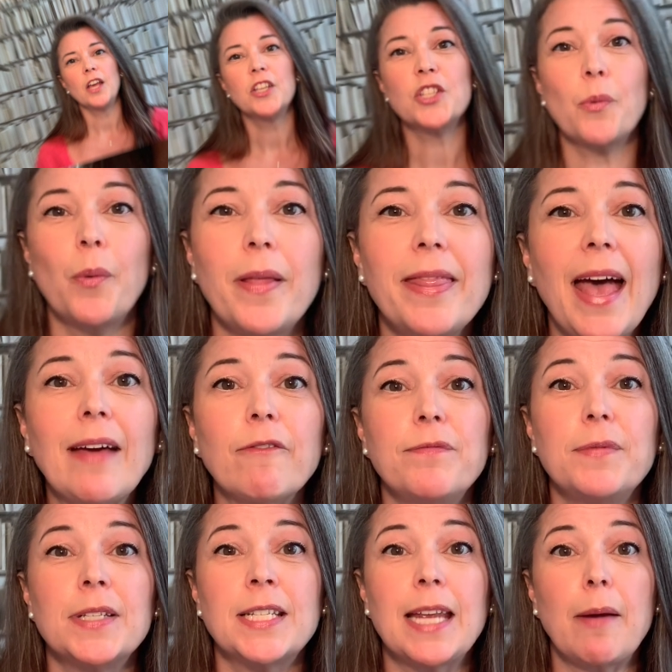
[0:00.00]
So when that
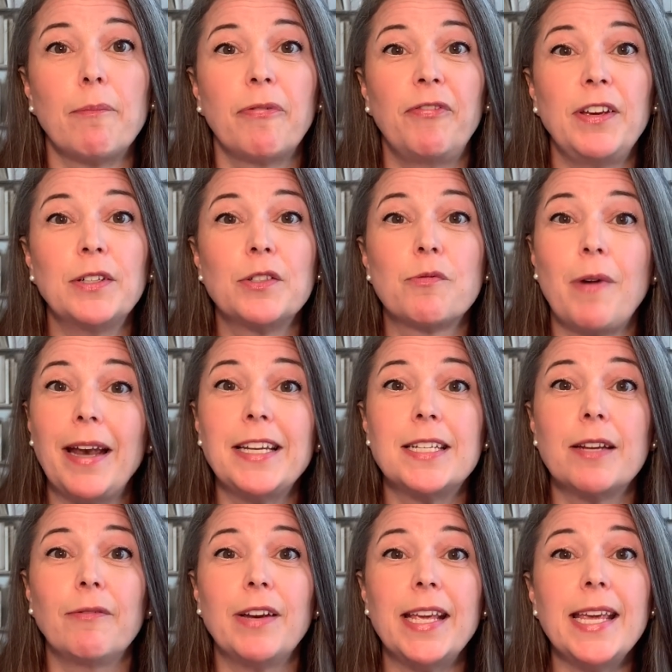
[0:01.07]
step feels
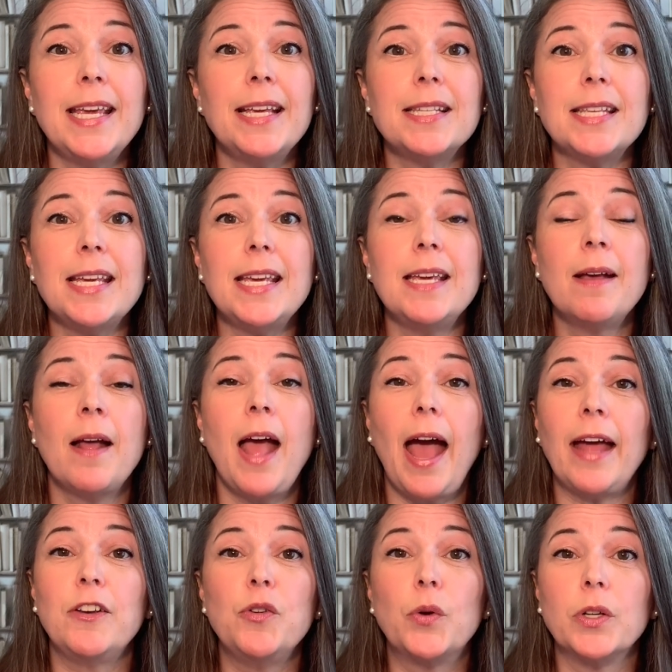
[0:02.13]
relatively easy
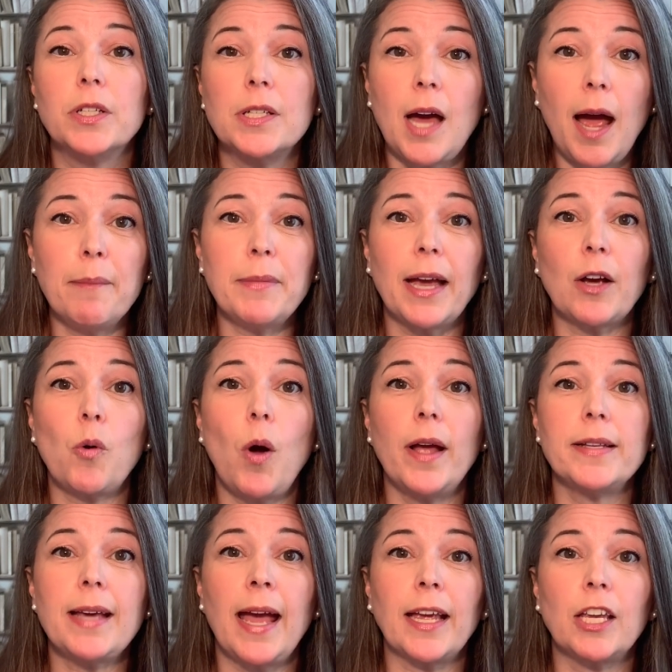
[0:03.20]
and you can time that
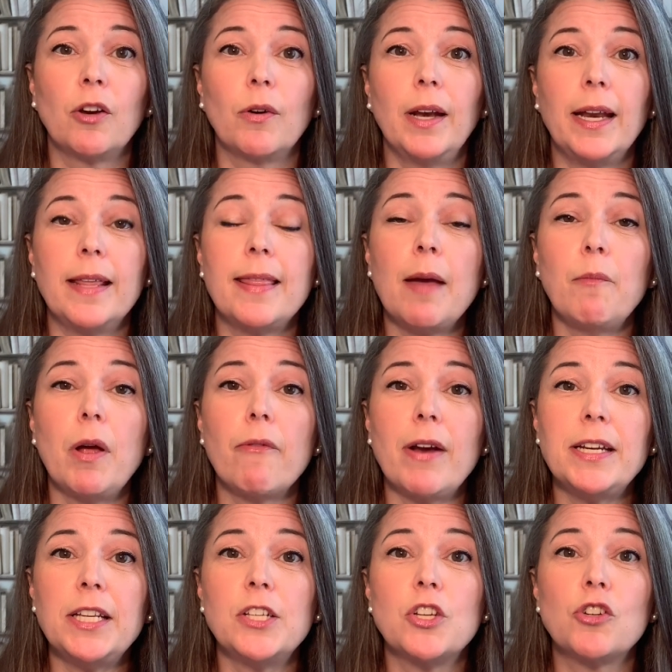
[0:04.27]
quite accurately, then we're
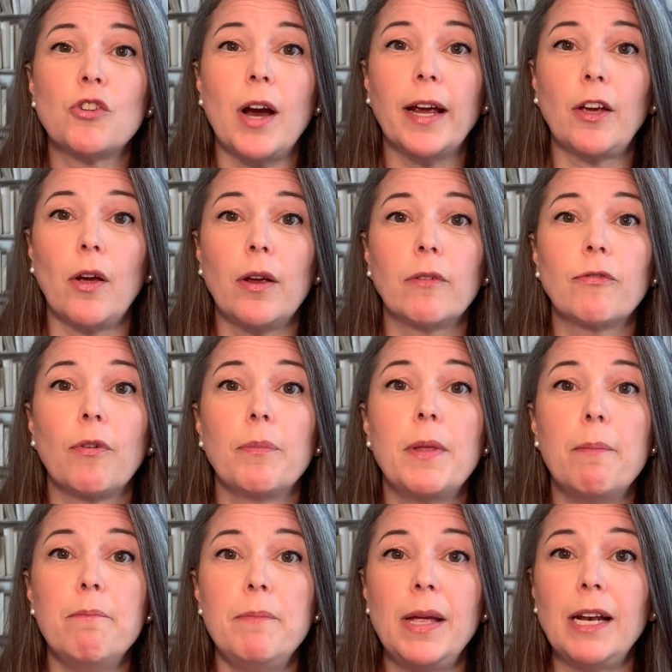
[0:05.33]
ready to try going from the
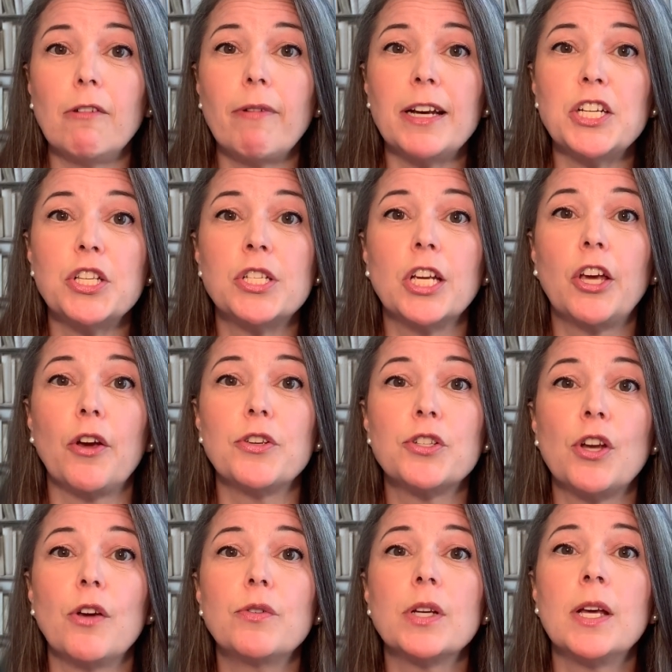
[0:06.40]
middle register ghost
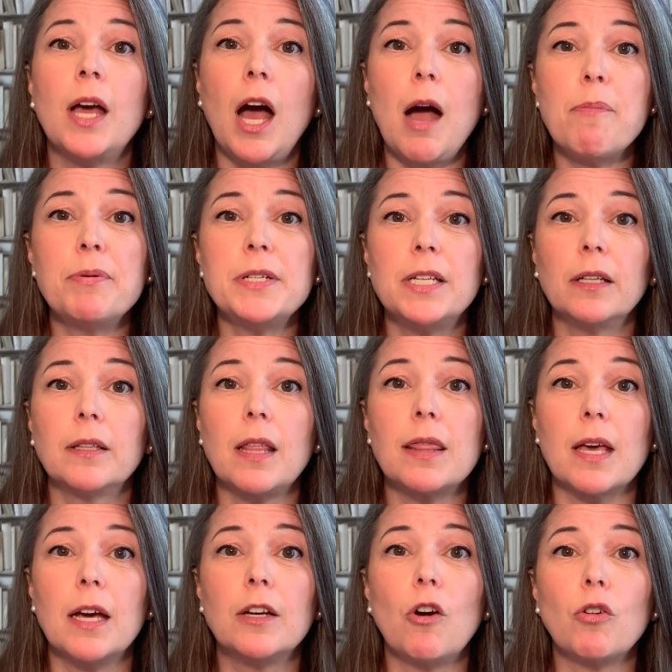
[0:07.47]
note up until the
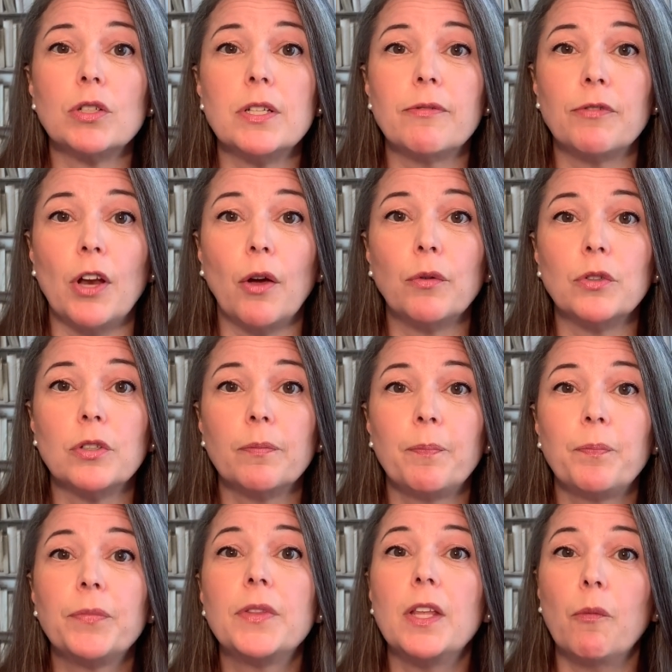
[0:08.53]
3rd octave note,
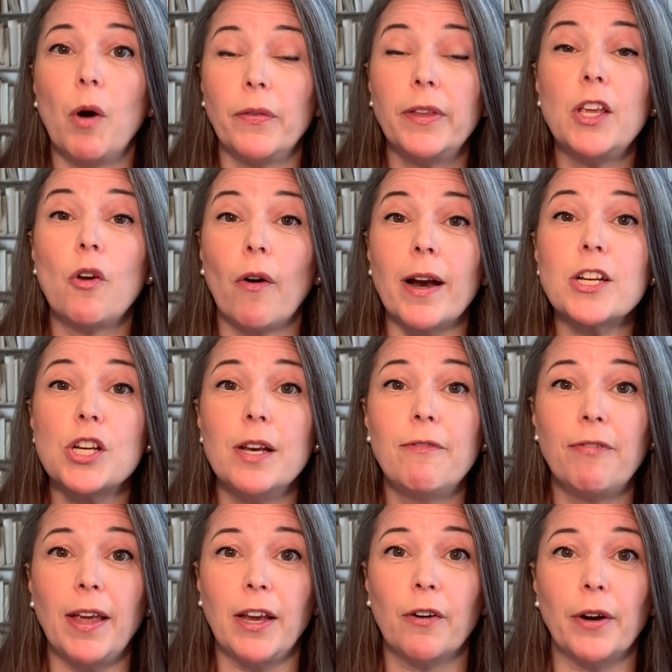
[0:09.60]
the one that you're actually
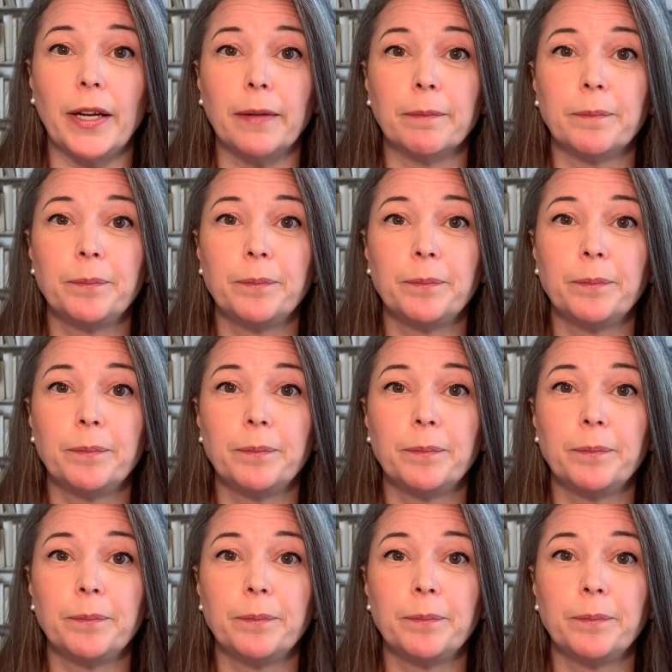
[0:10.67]
fingering.